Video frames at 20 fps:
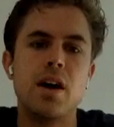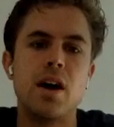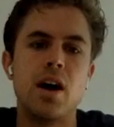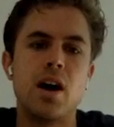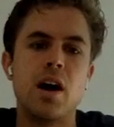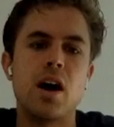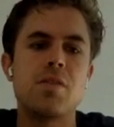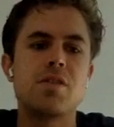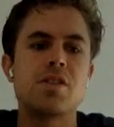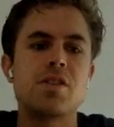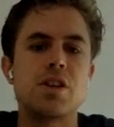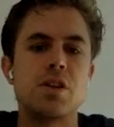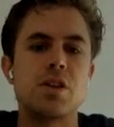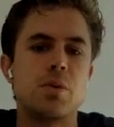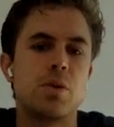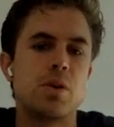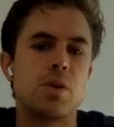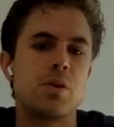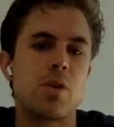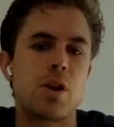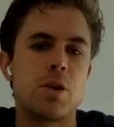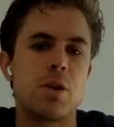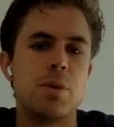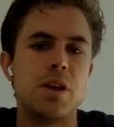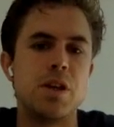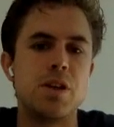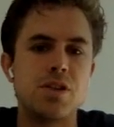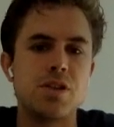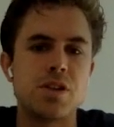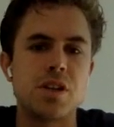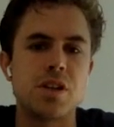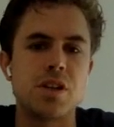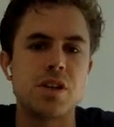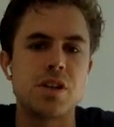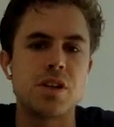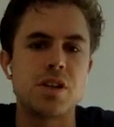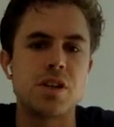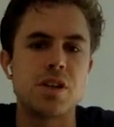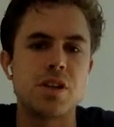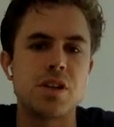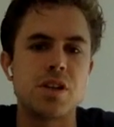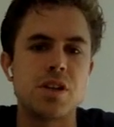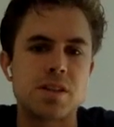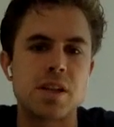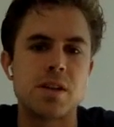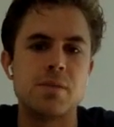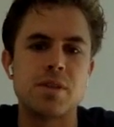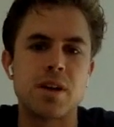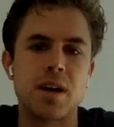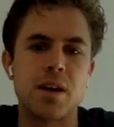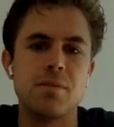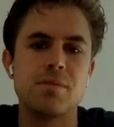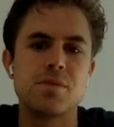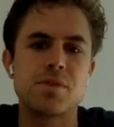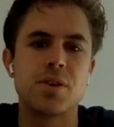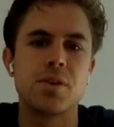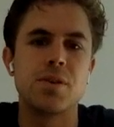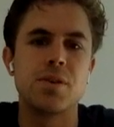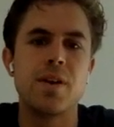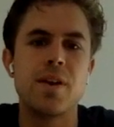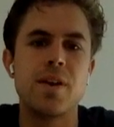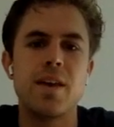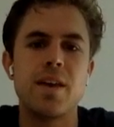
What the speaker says: Obviously, you wouldn't want to be using your laptop at the same time. So,